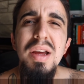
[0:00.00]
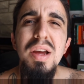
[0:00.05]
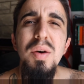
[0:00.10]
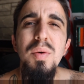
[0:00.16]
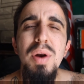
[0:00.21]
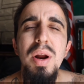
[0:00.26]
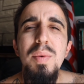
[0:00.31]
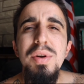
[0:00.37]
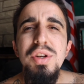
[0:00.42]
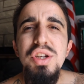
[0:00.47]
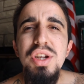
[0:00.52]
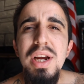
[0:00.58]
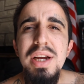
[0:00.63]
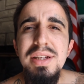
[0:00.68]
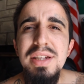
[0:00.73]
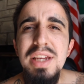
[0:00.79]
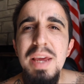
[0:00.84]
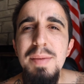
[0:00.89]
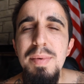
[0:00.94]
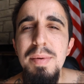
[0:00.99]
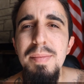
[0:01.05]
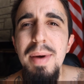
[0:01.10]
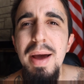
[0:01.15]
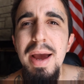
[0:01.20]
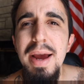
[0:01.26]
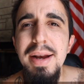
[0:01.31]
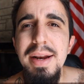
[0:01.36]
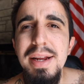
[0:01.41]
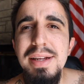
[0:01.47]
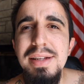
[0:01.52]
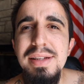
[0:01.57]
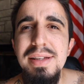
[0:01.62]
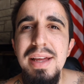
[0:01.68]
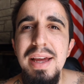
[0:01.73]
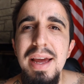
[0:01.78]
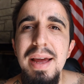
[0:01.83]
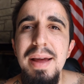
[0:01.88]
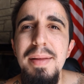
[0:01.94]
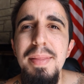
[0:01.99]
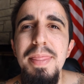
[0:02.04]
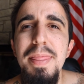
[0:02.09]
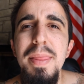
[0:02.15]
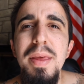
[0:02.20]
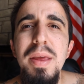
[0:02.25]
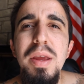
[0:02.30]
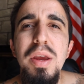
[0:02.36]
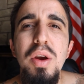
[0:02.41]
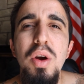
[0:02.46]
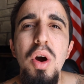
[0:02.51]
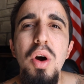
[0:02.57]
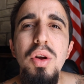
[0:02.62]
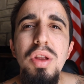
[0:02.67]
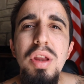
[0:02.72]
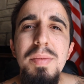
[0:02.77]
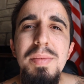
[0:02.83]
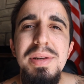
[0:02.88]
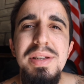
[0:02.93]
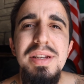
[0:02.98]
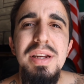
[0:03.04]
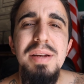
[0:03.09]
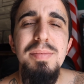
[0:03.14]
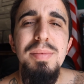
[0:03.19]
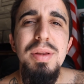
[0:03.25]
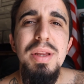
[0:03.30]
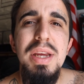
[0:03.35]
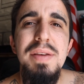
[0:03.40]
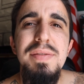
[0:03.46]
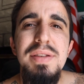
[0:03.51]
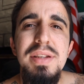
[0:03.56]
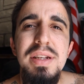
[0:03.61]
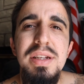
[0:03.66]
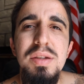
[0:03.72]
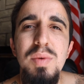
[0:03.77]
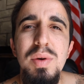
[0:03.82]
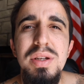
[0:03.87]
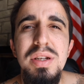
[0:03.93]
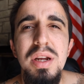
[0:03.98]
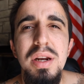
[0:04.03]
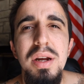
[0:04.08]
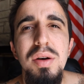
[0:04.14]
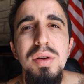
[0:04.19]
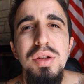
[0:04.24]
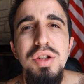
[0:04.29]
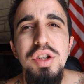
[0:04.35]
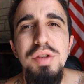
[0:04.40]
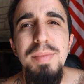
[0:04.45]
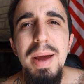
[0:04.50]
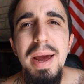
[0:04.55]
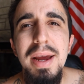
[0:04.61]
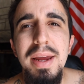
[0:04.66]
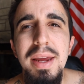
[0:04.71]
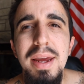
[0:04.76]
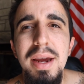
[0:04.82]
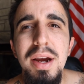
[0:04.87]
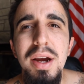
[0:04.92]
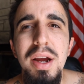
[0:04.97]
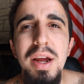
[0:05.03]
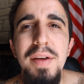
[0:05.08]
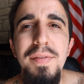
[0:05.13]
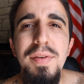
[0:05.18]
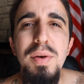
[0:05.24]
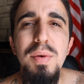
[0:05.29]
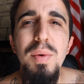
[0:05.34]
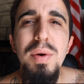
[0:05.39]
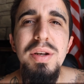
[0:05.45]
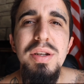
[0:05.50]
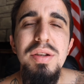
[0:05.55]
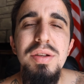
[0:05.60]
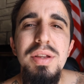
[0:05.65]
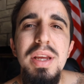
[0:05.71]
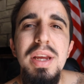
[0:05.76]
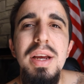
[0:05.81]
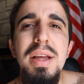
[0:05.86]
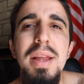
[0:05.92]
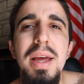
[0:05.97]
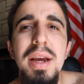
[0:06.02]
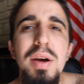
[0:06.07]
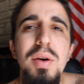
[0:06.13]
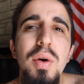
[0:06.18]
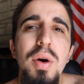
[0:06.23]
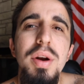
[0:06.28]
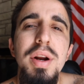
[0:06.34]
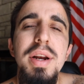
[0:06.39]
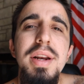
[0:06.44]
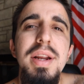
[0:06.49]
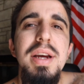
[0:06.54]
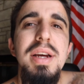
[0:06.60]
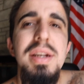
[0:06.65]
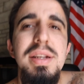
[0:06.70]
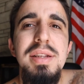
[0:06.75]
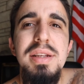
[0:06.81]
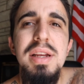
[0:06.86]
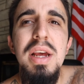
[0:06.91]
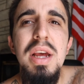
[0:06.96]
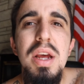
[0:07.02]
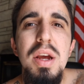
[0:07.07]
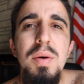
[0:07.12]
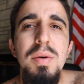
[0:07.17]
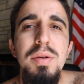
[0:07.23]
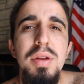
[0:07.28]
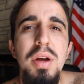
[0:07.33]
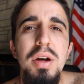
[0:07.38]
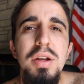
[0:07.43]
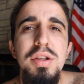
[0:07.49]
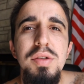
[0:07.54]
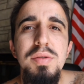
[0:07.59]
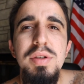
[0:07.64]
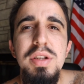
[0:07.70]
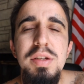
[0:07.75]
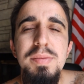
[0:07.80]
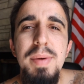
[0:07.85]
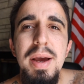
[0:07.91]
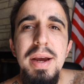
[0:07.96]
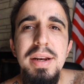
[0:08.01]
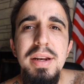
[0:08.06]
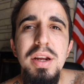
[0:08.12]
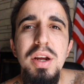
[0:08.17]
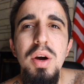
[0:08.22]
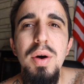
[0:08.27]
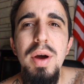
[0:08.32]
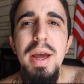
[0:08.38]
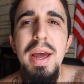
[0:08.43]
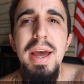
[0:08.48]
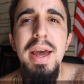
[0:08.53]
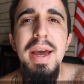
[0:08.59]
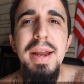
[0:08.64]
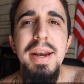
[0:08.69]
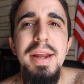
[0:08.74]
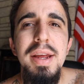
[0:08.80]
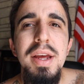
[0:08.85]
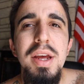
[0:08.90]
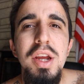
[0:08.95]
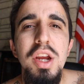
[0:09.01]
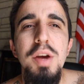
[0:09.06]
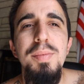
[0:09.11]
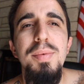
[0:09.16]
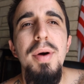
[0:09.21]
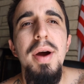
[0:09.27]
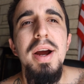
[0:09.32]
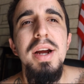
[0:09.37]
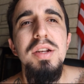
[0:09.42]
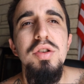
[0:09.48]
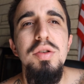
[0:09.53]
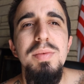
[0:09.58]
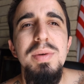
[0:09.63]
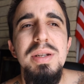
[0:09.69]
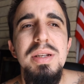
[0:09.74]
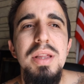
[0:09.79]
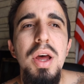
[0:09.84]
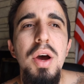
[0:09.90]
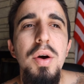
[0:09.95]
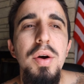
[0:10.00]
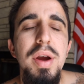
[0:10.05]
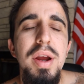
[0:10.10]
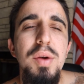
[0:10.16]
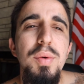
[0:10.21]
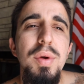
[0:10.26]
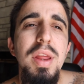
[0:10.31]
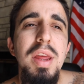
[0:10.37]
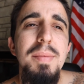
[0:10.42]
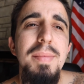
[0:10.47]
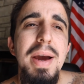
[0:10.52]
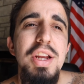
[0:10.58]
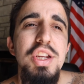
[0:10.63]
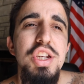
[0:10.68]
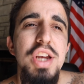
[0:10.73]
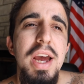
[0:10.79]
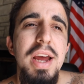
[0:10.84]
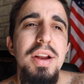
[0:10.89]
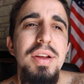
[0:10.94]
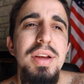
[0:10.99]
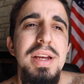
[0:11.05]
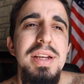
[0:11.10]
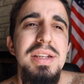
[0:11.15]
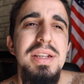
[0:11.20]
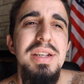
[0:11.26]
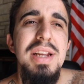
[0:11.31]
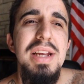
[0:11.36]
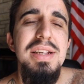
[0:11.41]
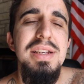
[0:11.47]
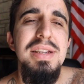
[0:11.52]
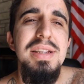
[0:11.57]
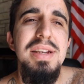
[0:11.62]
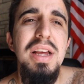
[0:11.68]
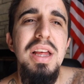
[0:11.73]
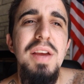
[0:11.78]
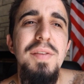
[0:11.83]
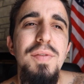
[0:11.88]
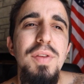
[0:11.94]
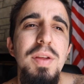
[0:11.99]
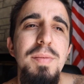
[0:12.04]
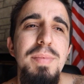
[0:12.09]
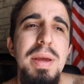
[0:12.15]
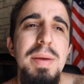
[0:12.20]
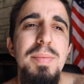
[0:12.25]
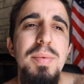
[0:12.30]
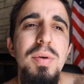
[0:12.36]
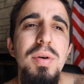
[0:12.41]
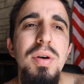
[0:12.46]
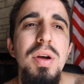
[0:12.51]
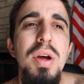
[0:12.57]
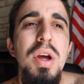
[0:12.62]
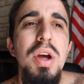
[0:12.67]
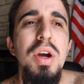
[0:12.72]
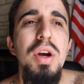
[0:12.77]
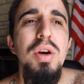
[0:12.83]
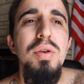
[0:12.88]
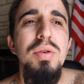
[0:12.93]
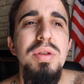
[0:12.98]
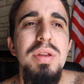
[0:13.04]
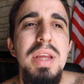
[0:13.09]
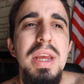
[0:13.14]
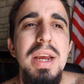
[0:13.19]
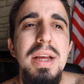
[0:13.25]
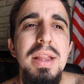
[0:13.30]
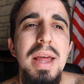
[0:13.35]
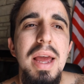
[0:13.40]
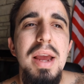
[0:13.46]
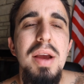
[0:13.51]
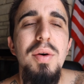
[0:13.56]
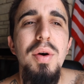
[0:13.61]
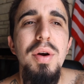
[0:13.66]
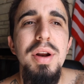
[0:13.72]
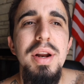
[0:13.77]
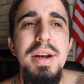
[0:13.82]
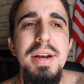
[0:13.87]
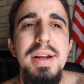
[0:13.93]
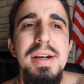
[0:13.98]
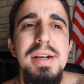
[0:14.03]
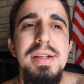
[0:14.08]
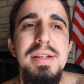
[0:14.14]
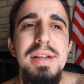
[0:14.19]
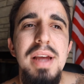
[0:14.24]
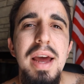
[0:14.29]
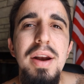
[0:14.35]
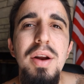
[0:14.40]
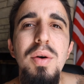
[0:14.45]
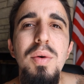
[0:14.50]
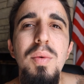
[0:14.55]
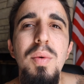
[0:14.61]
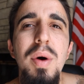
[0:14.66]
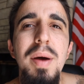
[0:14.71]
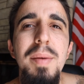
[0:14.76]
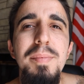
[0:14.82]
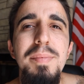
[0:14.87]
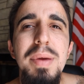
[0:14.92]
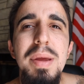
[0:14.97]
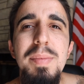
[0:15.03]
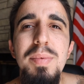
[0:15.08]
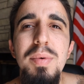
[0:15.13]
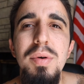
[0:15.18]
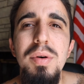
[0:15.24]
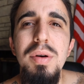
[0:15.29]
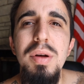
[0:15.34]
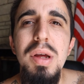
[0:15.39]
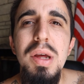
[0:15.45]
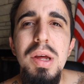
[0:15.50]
what I want you guys to keep in mind is that your own limiting beliefs is what's going to hold you back here. If you want to think like Gordon does, with all due respect, go ahead. Your progress will be slower. And really, my channel isn't necessarily for the people who think like Gordon does. I don't want people